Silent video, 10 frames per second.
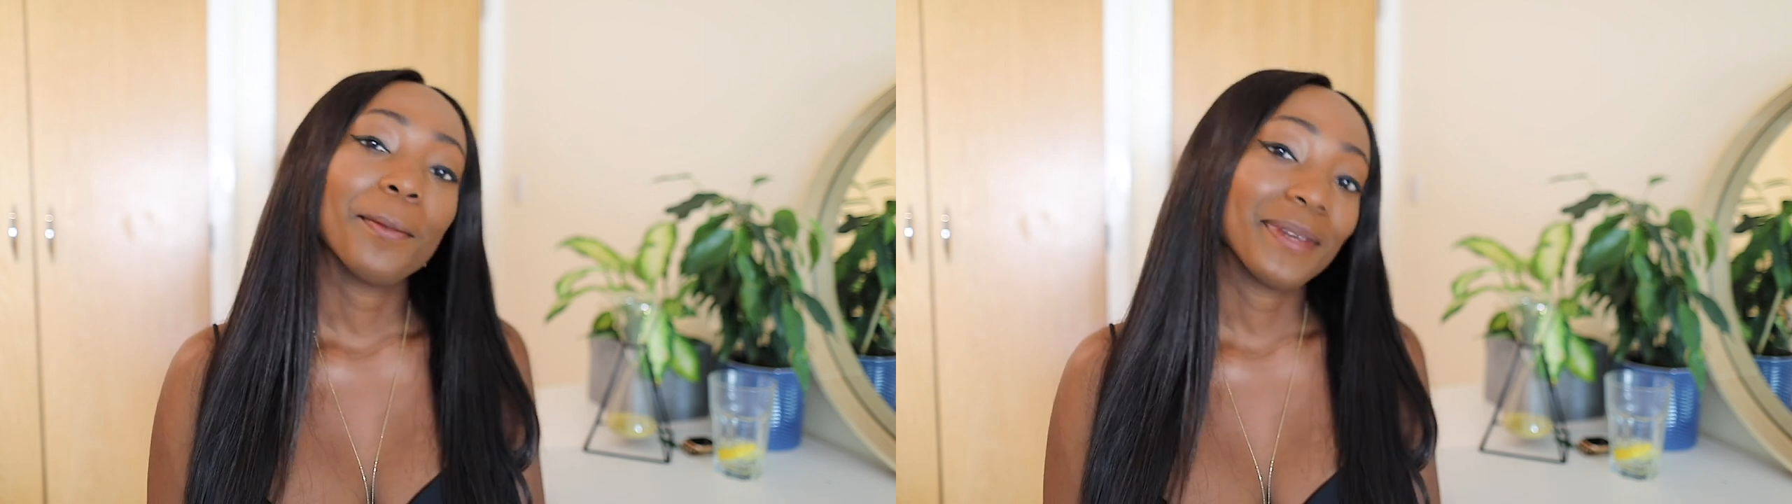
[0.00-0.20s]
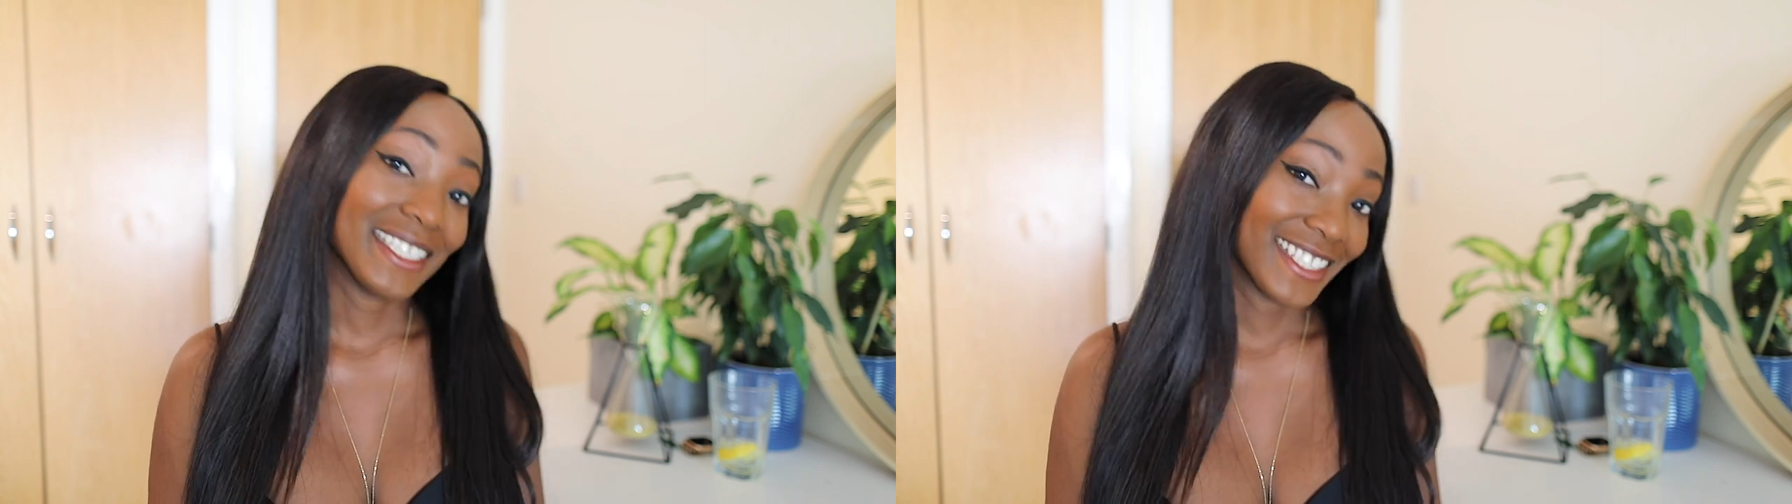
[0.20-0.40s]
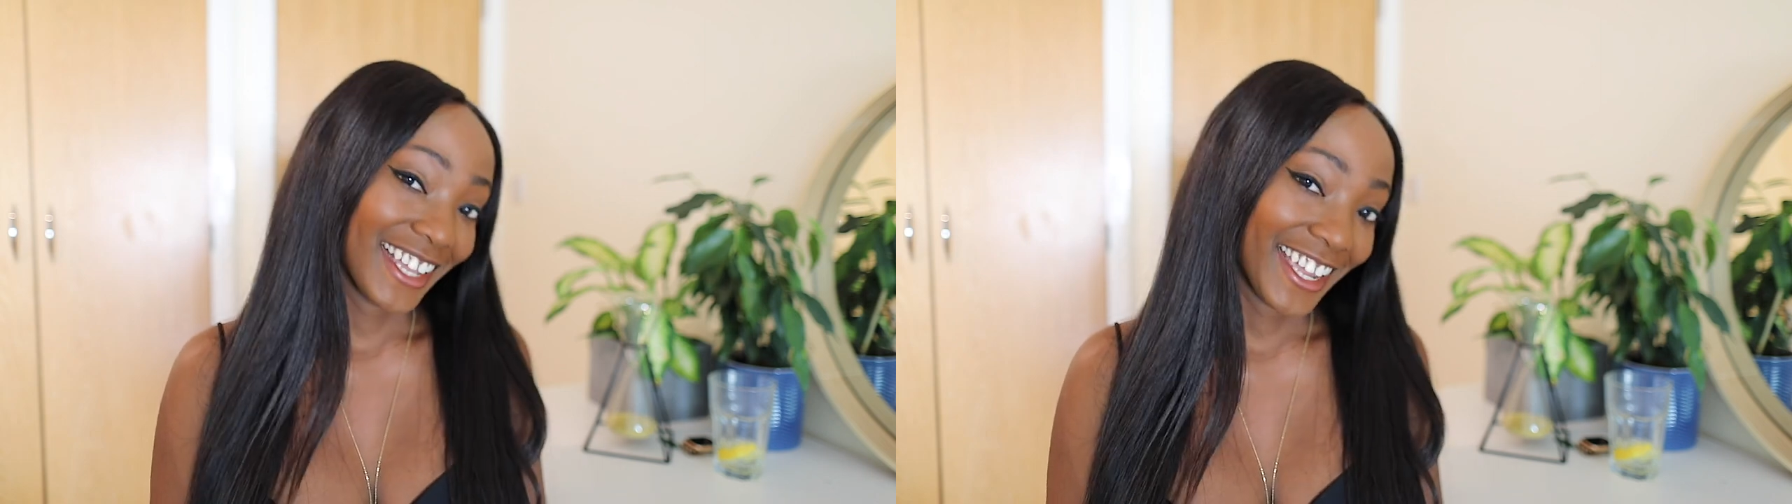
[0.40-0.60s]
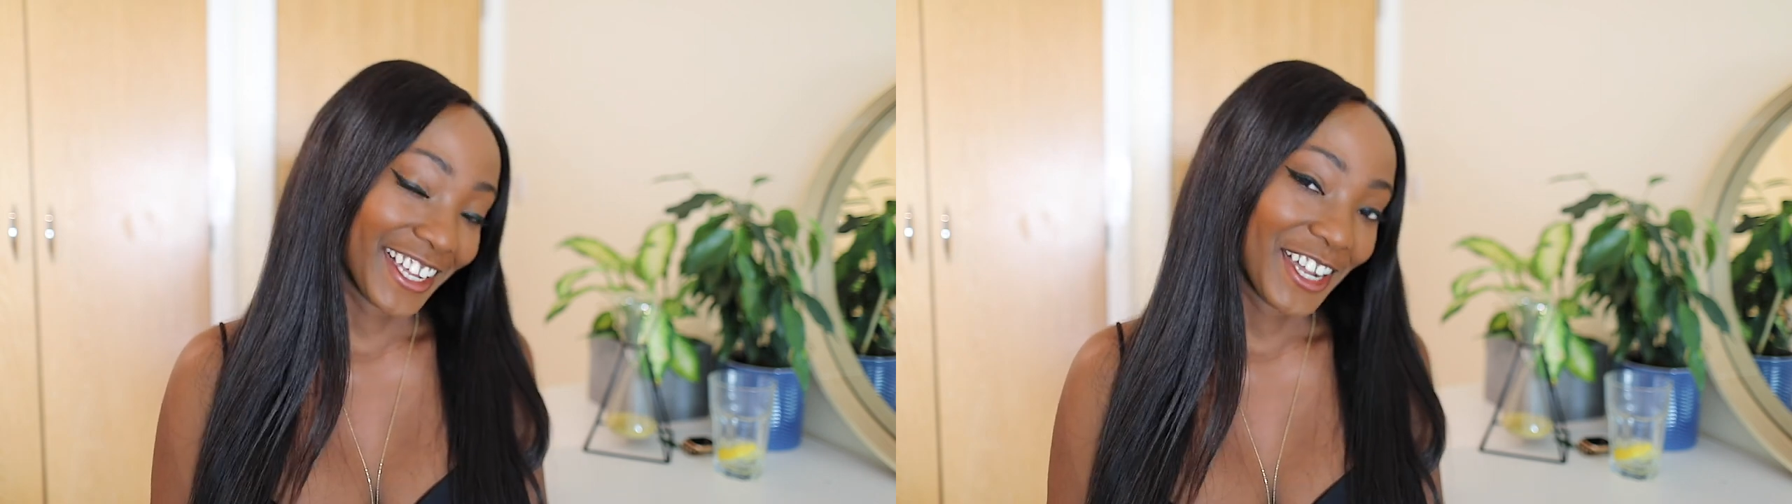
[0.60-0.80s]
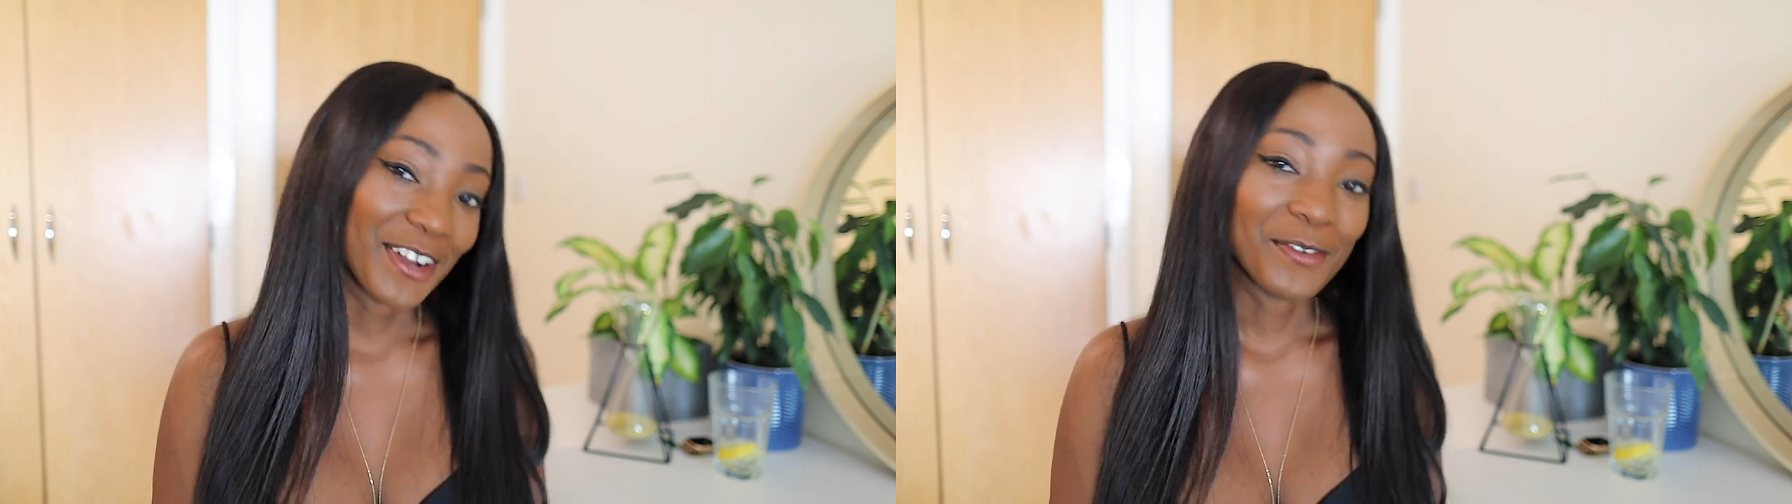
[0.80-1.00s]
Please
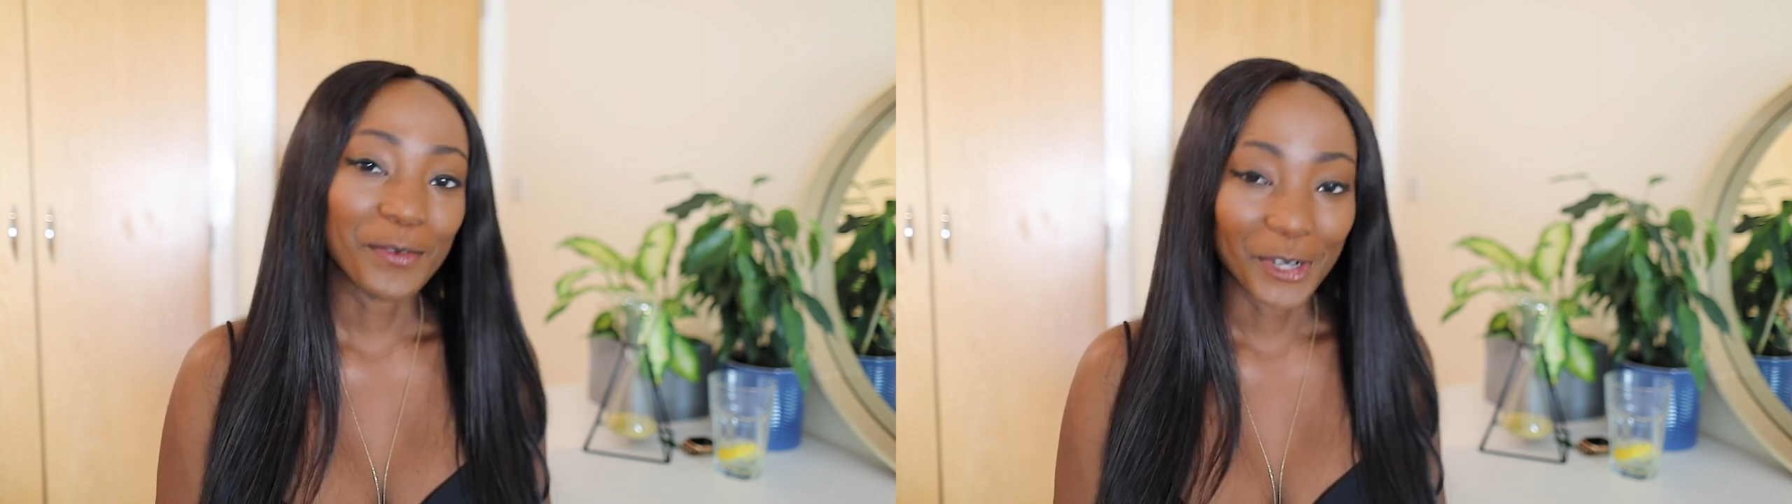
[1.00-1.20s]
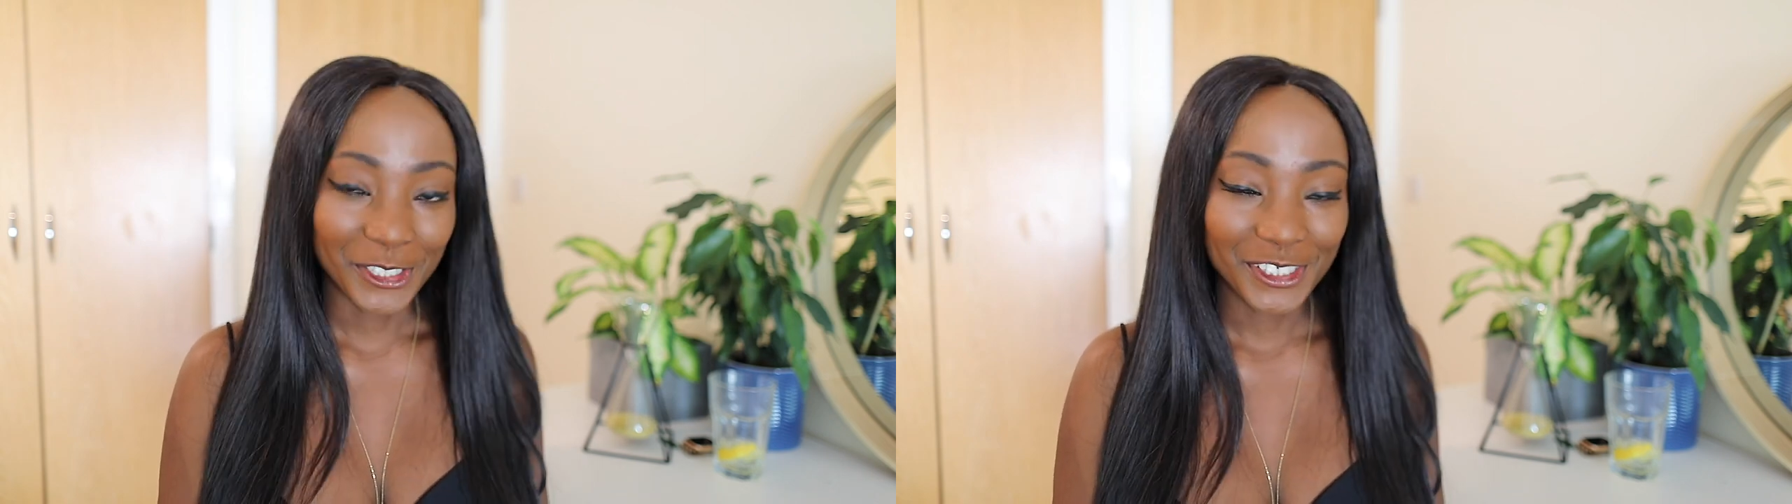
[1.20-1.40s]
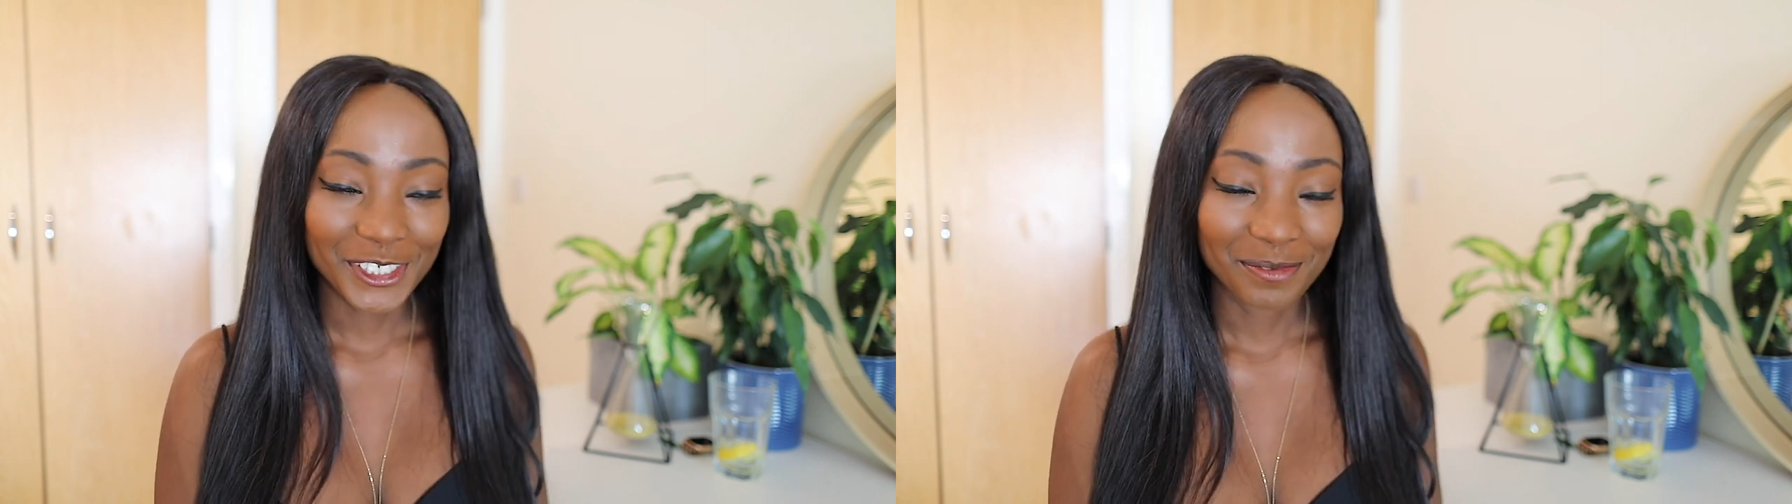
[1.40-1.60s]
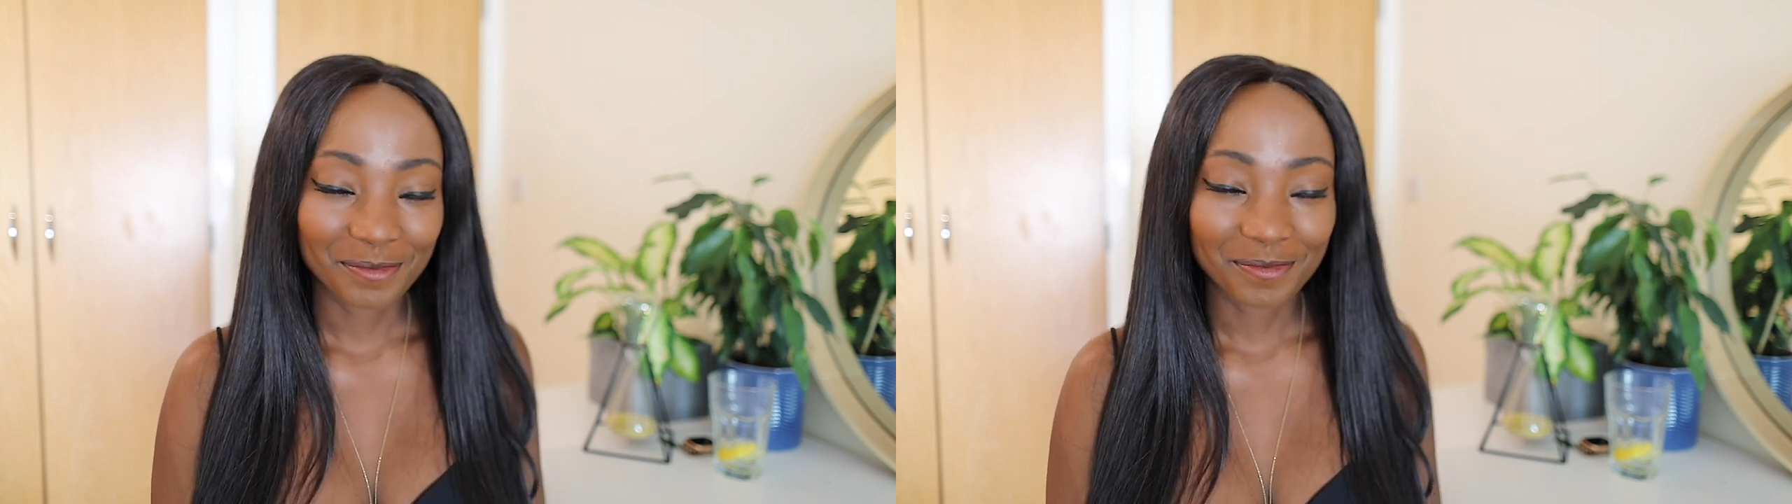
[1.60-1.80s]
like, watch,